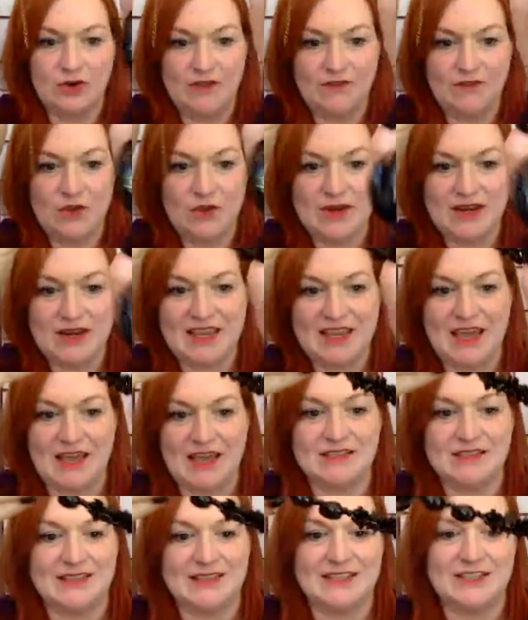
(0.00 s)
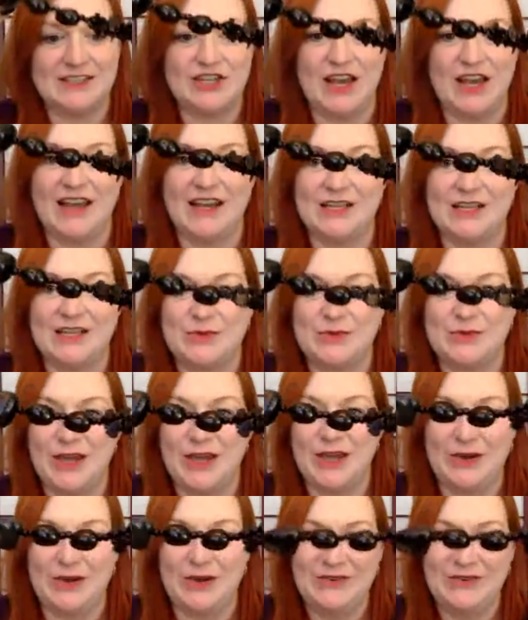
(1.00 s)
If you want to guess in the chat as we
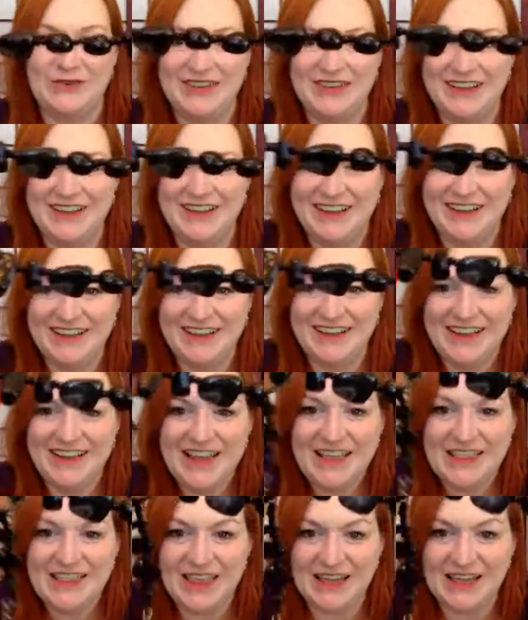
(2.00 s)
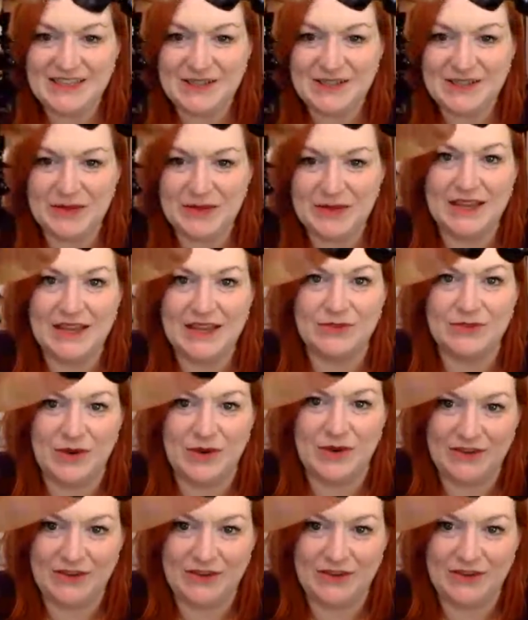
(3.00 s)
go. That's a big giveaway.